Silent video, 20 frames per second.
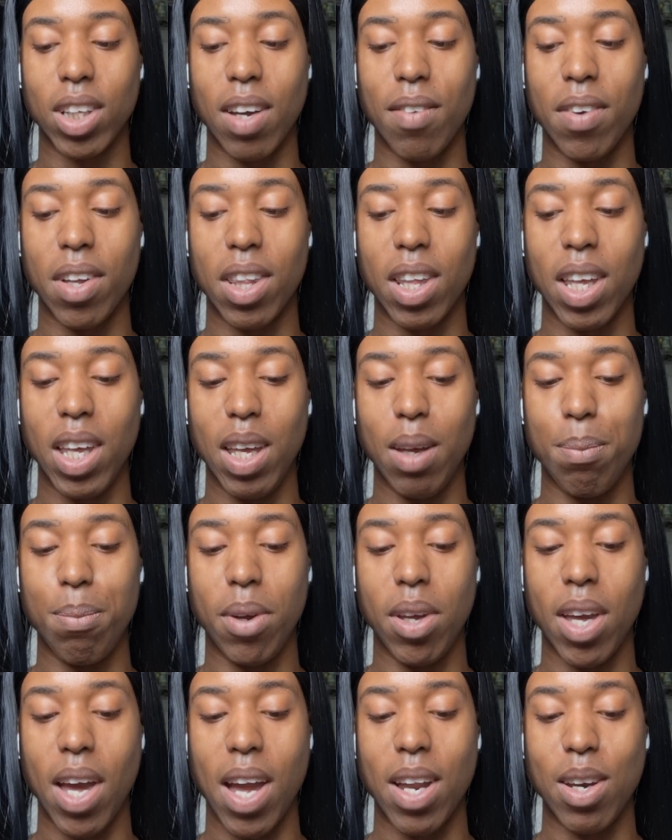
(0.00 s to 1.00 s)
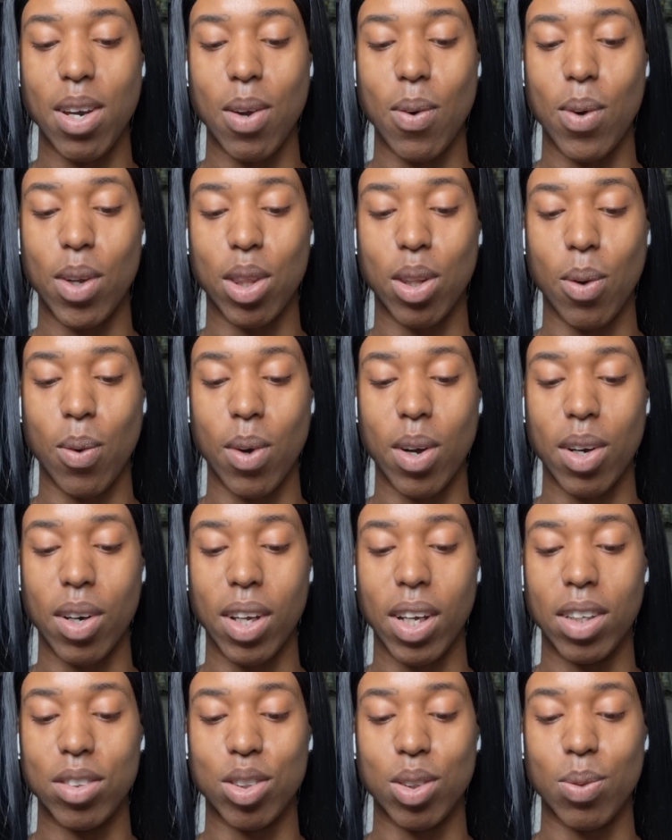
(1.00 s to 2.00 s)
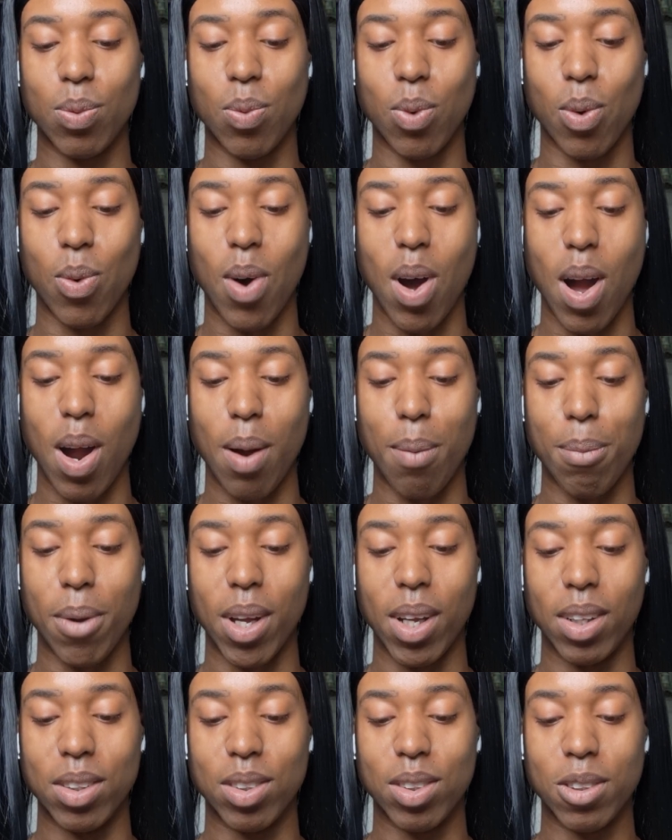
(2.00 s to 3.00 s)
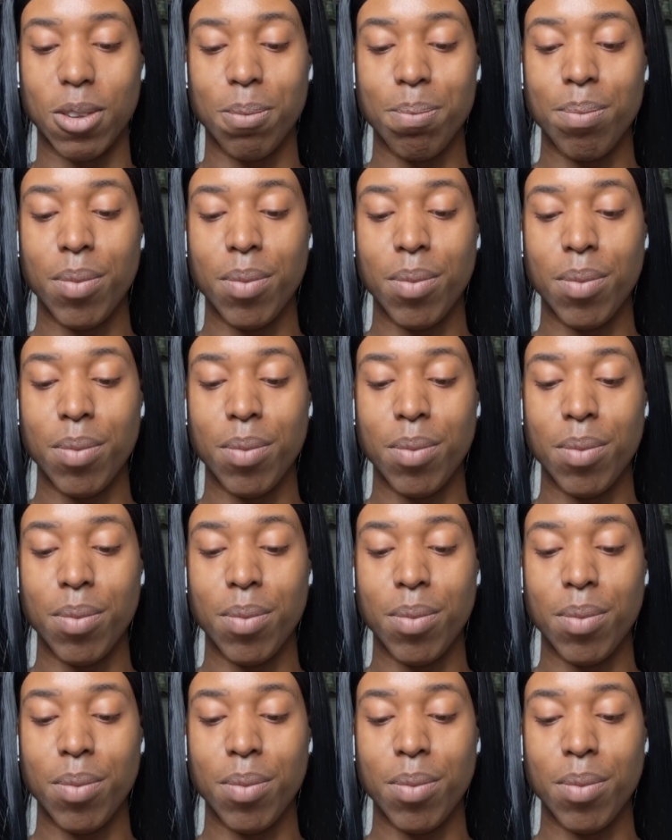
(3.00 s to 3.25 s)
giving the EPA new authorities and requirements.